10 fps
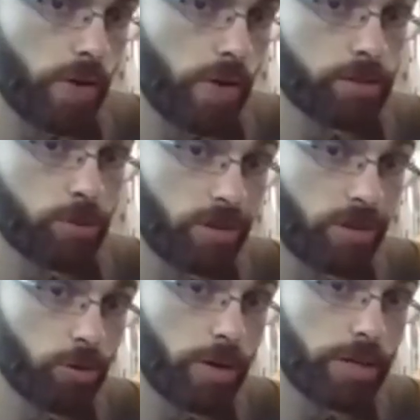So another
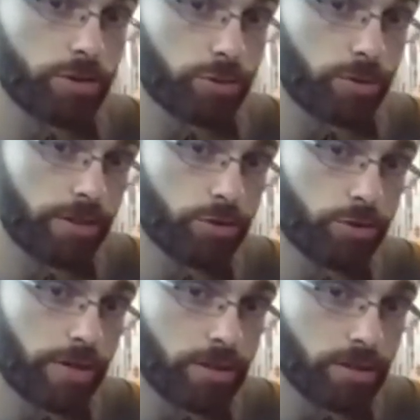way to train the
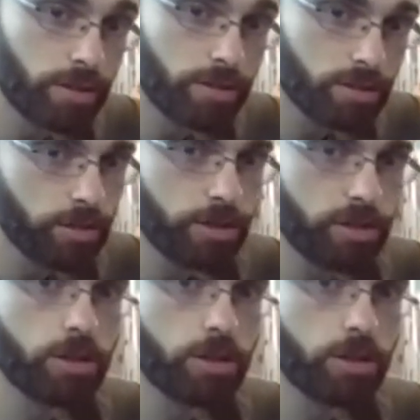serratus anterior